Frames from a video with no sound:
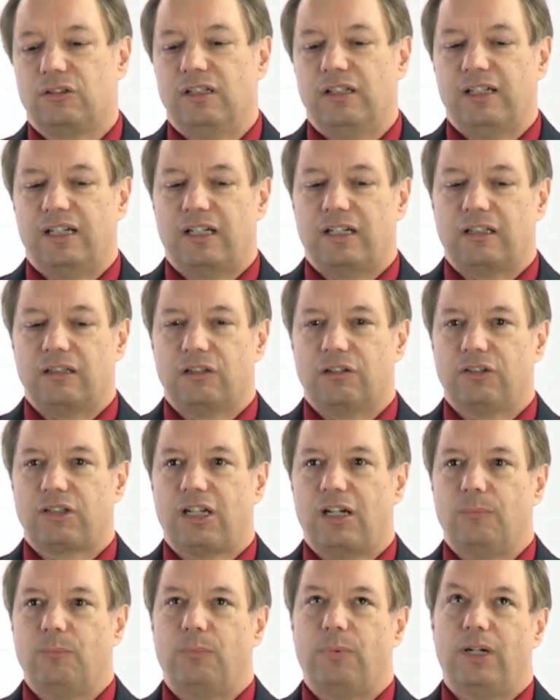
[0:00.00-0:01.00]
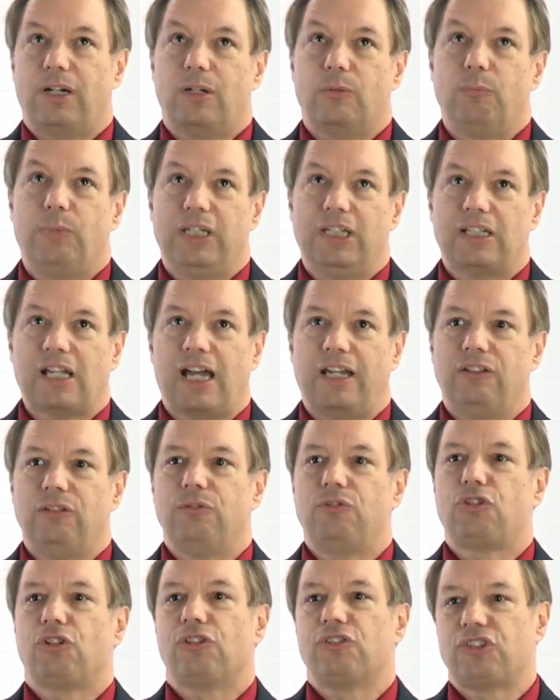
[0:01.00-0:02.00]
uh, look up uh, BNI New
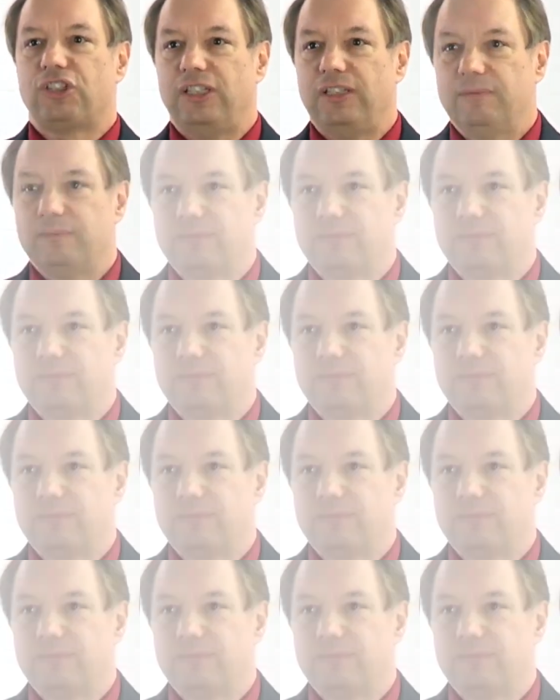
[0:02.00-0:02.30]
Jersey